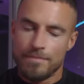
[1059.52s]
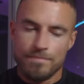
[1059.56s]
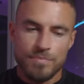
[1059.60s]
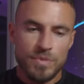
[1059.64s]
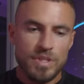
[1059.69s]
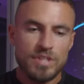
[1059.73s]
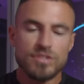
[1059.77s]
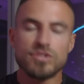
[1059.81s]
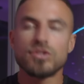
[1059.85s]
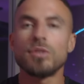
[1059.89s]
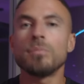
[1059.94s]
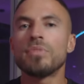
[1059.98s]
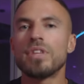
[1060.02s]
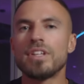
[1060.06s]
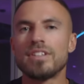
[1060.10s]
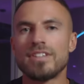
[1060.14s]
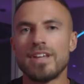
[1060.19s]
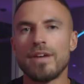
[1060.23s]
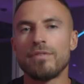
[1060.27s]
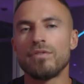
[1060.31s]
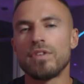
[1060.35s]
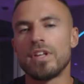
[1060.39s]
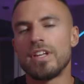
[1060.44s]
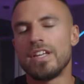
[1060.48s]
something
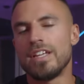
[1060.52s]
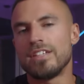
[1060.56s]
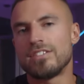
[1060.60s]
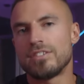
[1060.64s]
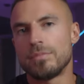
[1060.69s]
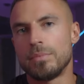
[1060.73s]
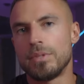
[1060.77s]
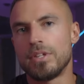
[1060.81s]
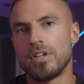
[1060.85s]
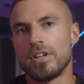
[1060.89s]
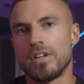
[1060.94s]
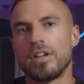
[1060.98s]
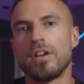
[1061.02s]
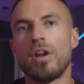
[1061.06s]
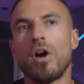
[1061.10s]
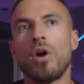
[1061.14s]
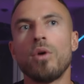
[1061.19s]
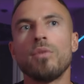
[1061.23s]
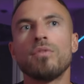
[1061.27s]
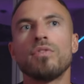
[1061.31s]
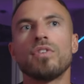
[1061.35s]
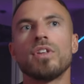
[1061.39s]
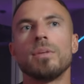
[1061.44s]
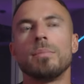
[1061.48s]
definitely needs to be done, and
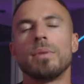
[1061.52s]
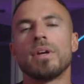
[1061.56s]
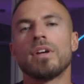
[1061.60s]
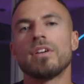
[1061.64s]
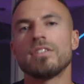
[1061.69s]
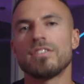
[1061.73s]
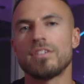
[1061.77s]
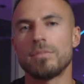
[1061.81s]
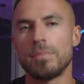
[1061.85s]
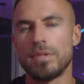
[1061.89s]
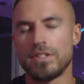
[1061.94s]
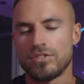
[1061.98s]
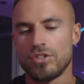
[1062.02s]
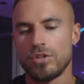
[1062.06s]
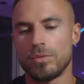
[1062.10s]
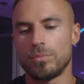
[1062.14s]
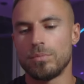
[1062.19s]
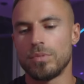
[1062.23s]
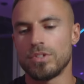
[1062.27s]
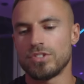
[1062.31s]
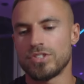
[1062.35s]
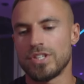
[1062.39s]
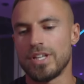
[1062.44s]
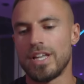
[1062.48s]
hopefully, because there's been so
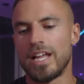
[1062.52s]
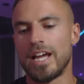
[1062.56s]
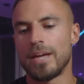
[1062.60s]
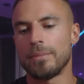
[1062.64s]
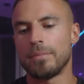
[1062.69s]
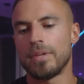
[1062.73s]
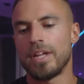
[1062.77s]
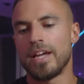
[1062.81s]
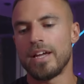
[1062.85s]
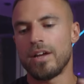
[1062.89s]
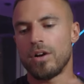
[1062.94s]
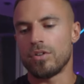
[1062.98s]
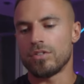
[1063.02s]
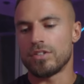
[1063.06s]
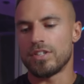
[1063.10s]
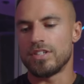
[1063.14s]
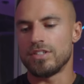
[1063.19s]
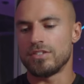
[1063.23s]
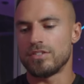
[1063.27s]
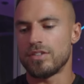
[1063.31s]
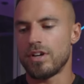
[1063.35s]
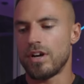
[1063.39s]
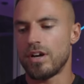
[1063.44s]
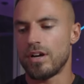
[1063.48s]
much limelight on
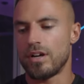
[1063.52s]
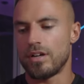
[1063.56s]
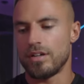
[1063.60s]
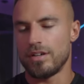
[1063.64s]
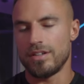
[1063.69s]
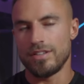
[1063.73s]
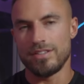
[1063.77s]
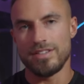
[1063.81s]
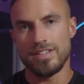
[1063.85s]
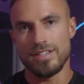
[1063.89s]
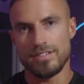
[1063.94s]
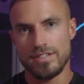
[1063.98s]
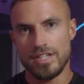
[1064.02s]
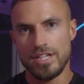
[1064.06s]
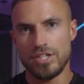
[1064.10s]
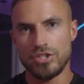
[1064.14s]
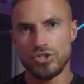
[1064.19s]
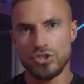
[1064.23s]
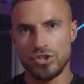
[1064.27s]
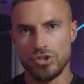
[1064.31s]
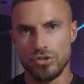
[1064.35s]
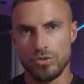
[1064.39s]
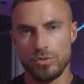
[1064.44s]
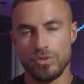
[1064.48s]
Qatar and this
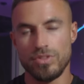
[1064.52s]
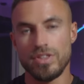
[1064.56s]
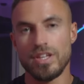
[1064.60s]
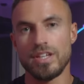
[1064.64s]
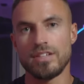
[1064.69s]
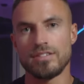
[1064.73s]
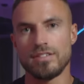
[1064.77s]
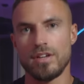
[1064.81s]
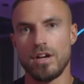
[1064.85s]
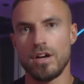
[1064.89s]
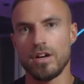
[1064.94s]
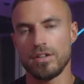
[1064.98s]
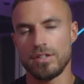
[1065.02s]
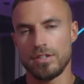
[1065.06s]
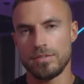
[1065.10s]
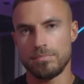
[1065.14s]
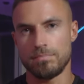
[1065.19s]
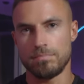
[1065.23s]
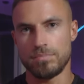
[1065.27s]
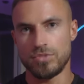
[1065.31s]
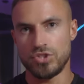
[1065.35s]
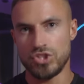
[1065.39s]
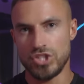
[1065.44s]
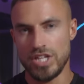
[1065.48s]
issue, things are going
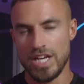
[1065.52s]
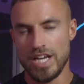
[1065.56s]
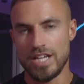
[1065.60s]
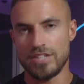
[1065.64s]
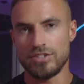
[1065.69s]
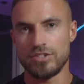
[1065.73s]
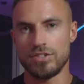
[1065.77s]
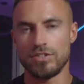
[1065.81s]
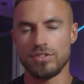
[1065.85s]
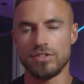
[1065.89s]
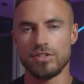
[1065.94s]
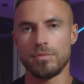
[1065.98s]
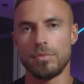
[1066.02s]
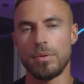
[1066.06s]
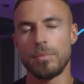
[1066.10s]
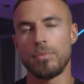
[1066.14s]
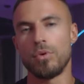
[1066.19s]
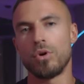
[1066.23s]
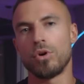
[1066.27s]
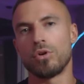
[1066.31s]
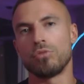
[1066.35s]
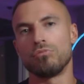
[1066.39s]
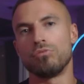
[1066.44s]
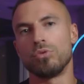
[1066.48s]
to change and there's going to be
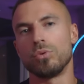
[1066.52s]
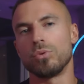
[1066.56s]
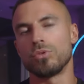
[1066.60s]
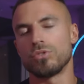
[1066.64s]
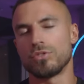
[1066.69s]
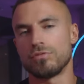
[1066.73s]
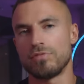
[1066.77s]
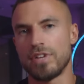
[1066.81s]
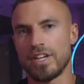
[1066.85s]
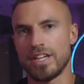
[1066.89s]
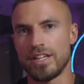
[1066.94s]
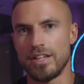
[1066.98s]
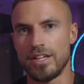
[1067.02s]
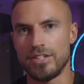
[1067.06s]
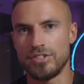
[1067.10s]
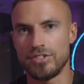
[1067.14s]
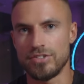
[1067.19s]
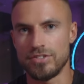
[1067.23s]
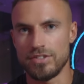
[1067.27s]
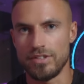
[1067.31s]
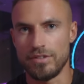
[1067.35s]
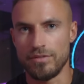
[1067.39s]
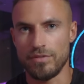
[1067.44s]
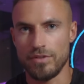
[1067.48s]
more rules and
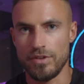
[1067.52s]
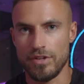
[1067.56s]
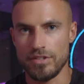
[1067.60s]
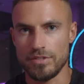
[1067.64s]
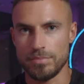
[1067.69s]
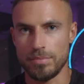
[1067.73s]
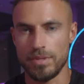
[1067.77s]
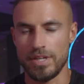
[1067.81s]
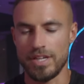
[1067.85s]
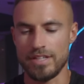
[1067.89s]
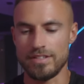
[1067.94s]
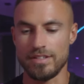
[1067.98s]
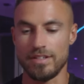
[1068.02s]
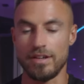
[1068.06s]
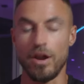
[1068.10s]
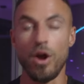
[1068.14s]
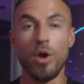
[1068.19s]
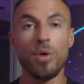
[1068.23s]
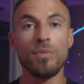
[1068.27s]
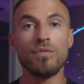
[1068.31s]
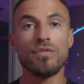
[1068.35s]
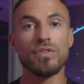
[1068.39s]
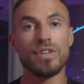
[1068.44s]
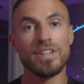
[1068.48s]
regulations in the first place. And
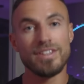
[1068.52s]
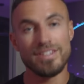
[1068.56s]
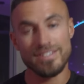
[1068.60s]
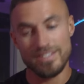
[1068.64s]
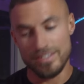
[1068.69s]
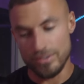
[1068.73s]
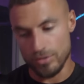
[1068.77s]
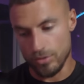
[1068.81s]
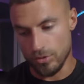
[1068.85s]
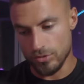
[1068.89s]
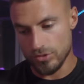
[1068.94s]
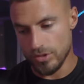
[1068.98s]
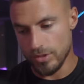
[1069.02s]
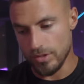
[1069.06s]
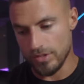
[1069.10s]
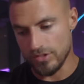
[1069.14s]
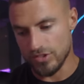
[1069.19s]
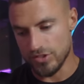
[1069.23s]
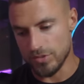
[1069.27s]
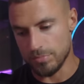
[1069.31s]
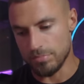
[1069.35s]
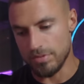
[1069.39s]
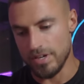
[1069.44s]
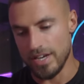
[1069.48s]
hopefully this is also going to
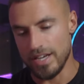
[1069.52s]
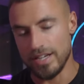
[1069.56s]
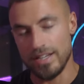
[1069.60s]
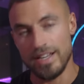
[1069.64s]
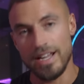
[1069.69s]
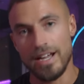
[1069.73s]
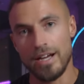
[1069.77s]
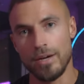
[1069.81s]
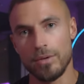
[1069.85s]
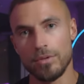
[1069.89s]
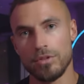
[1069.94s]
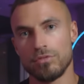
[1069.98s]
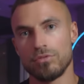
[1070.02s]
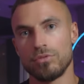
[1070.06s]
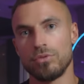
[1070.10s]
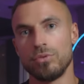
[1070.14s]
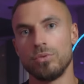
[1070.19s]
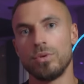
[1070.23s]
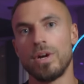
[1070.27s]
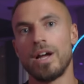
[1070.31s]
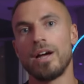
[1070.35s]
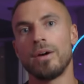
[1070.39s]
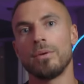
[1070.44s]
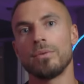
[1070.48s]
spread out
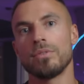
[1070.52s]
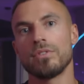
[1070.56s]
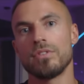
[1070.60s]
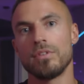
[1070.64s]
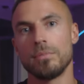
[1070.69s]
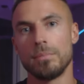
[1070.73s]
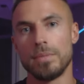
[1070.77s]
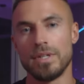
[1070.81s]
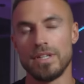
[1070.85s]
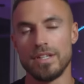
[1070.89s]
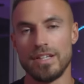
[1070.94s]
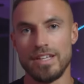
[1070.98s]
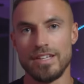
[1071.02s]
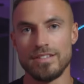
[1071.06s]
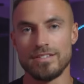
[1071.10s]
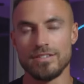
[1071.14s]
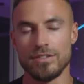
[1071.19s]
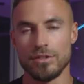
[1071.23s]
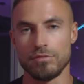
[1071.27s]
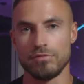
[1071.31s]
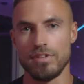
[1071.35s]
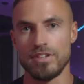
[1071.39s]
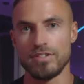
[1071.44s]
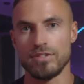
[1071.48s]
throughout the Middle East
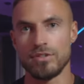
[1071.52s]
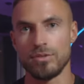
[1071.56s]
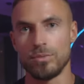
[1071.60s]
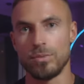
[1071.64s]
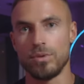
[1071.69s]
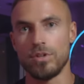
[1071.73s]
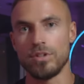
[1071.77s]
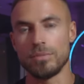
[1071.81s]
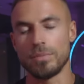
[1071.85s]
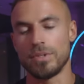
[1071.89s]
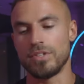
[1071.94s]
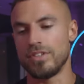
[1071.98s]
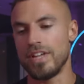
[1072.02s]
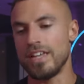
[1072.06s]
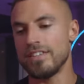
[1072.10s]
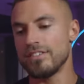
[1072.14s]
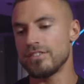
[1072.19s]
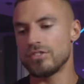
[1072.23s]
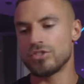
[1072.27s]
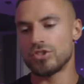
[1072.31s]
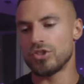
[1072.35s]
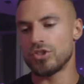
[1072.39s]
and the rest of the world, because it isn't